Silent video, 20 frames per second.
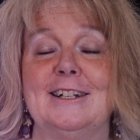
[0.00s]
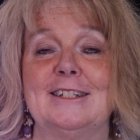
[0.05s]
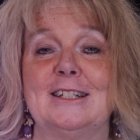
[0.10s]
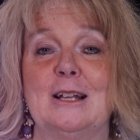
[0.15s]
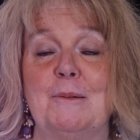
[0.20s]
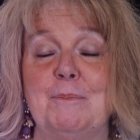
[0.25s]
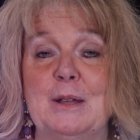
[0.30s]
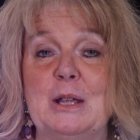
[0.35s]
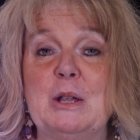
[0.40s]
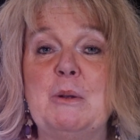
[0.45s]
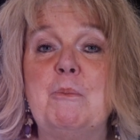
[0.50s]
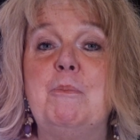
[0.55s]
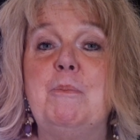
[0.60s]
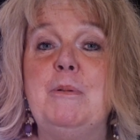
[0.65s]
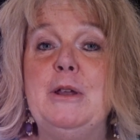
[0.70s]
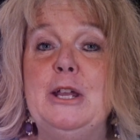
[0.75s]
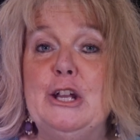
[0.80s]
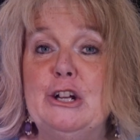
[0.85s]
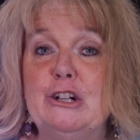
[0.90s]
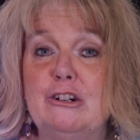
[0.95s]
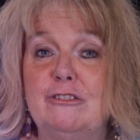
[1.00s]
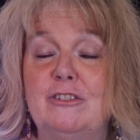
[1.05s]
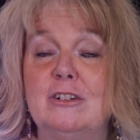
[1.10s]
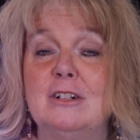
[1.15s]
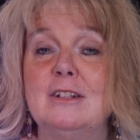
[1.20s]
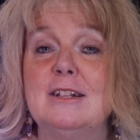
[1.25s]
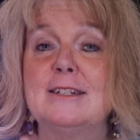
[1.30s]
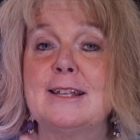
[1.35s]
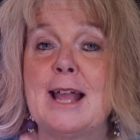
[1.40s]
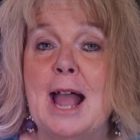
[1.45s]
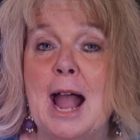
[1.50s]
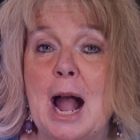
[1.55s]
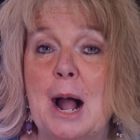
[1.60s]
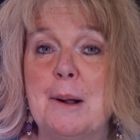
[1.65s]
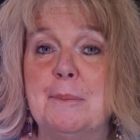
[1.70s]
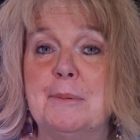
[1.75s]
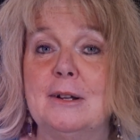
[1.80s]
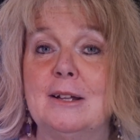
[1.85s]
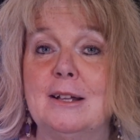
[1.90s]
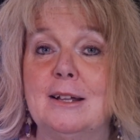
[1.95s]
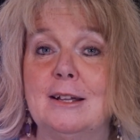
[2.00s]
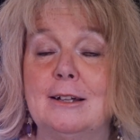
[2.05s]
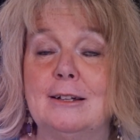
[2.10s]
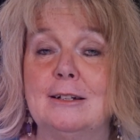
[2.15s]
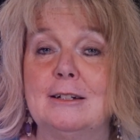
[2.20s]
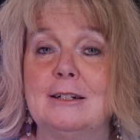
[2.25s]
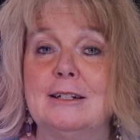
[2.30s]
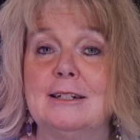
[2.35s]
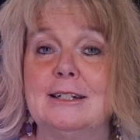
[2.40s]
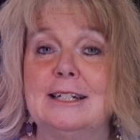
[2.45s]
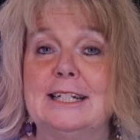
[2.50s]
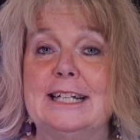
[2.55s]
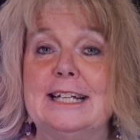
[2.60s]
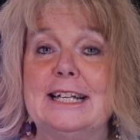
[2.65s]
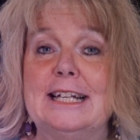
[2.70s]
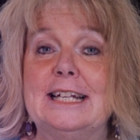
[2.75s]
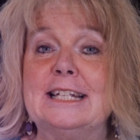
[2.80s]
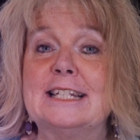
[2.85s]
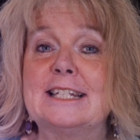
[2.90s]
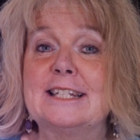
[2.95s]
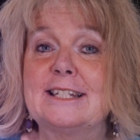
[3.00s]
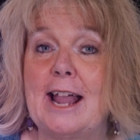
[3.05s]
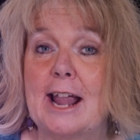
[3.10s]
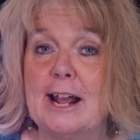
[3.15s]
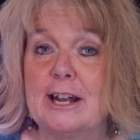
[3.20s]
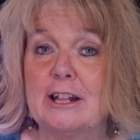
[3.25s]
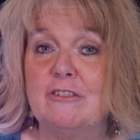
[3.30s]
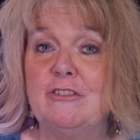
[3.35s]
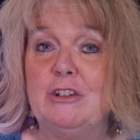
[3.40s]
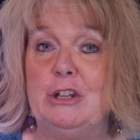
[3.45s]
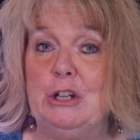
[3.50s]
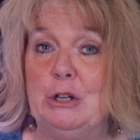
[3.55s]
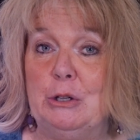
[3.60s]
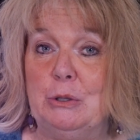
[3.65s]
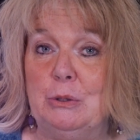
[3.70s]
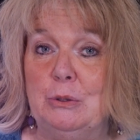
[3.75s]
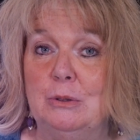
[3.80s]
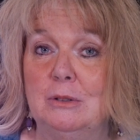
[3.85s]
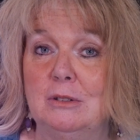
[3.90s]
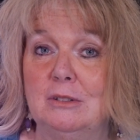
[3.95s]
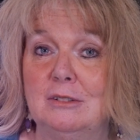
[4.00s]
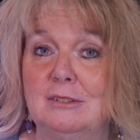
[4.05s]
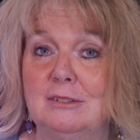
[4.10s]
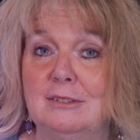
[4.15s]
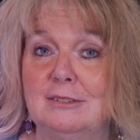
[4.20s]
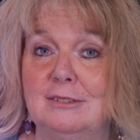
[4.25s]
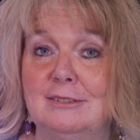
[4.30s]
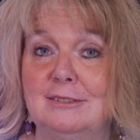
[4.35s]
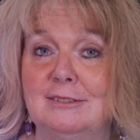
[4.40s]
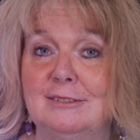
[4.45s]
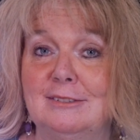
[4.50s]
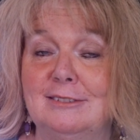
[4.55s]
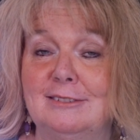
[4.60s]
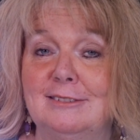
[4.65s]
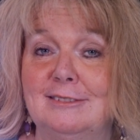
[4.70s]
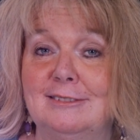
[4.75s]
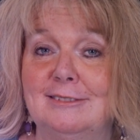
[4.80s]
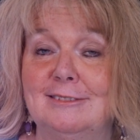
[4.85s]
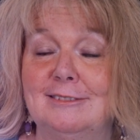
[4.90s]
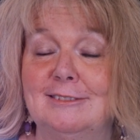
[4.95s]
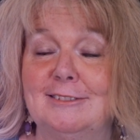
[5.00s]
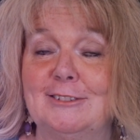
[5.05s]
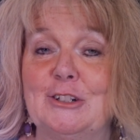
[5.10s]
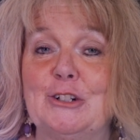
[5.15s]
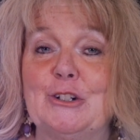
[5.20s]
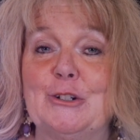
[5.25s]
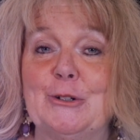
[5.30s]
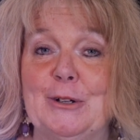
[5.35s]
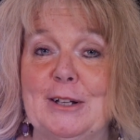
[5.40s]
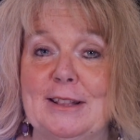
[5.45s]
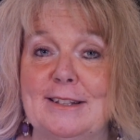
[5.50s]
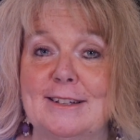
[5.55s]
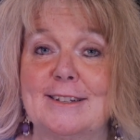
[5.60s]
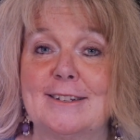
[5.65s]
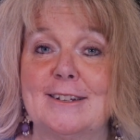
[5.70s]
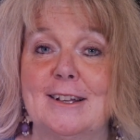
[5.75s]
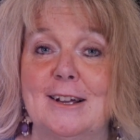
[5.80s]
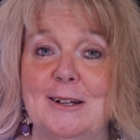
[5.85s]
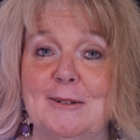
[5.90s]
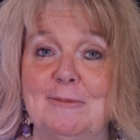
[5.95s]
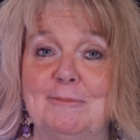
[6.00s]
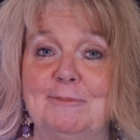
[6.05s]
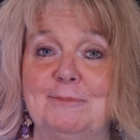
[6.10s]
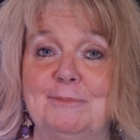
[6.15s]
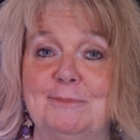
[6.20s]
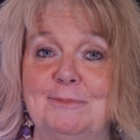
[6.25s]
Something beautiful is happening inside of you during this time.